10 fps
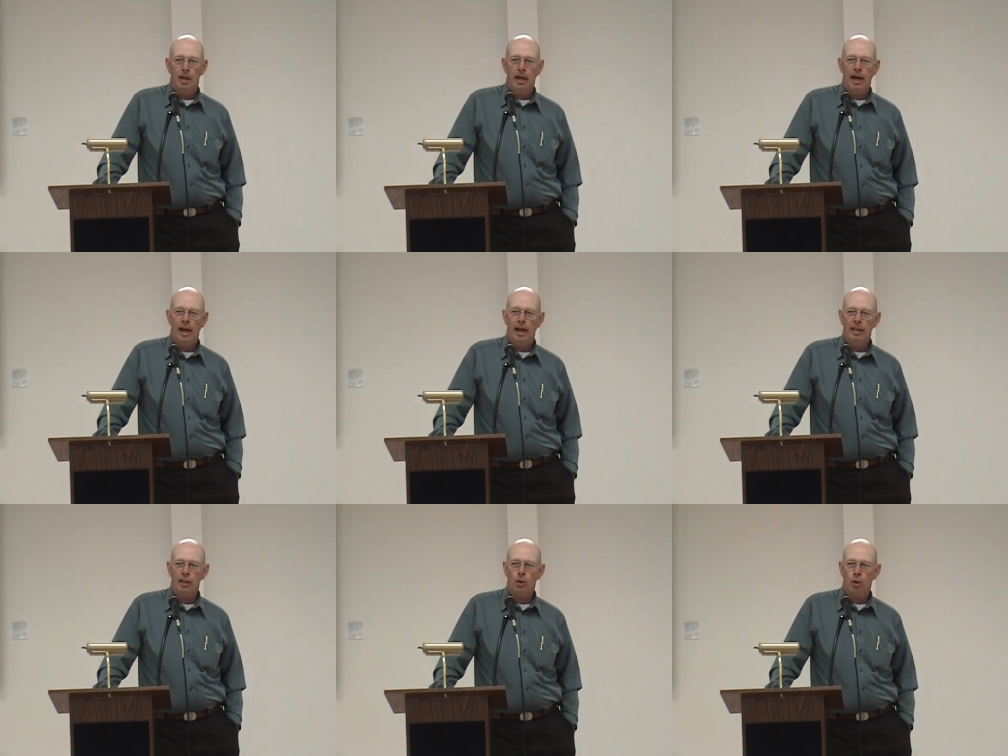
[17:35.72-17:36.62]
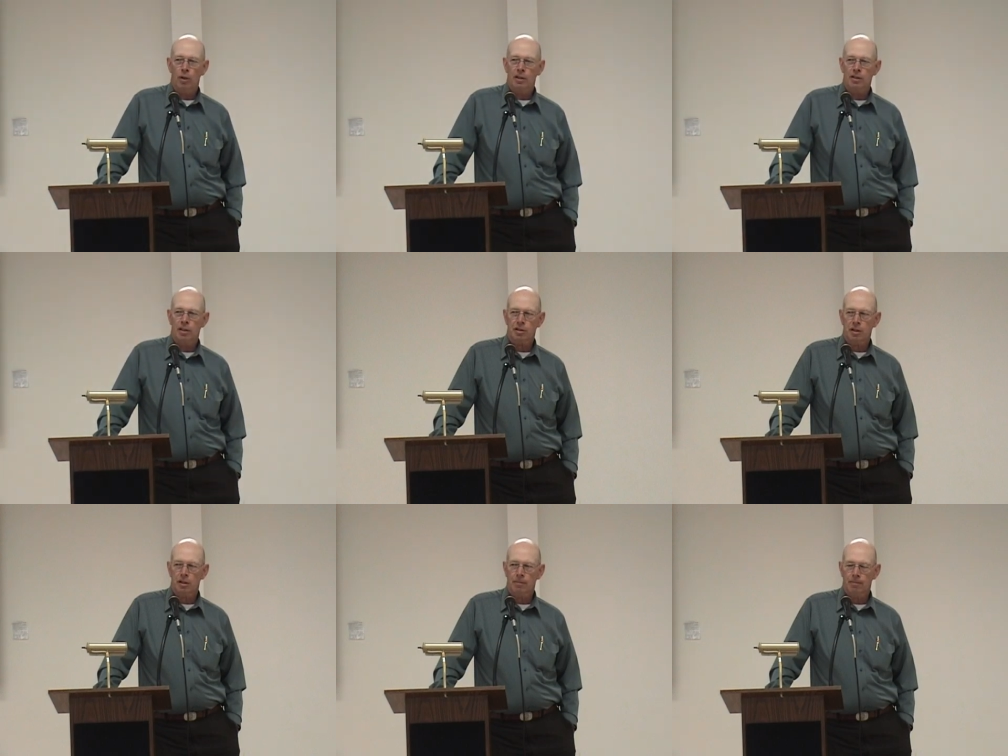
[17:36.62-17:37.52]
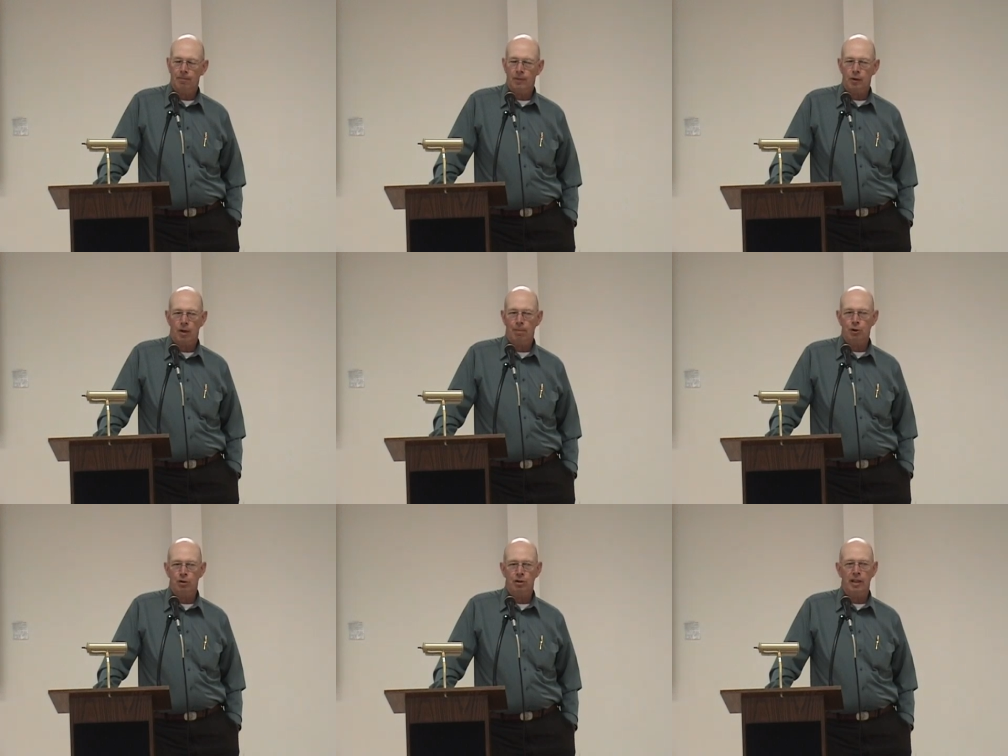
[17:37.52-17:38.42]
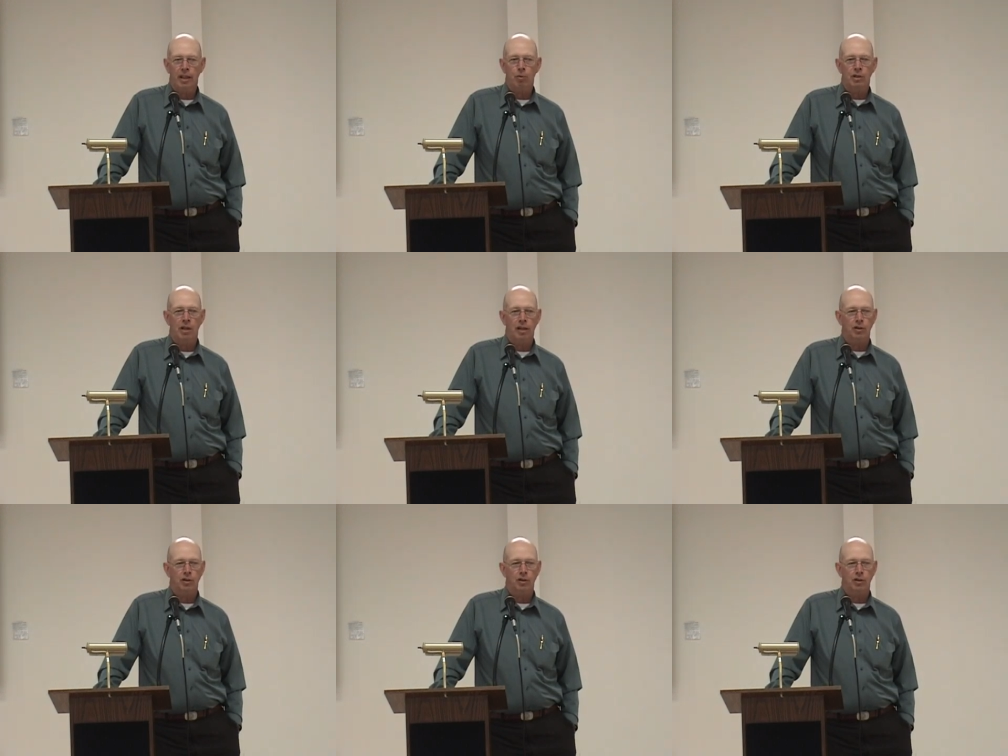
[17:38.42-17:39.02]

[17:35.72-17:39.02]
And he told his sister, Tropschuh's death was not a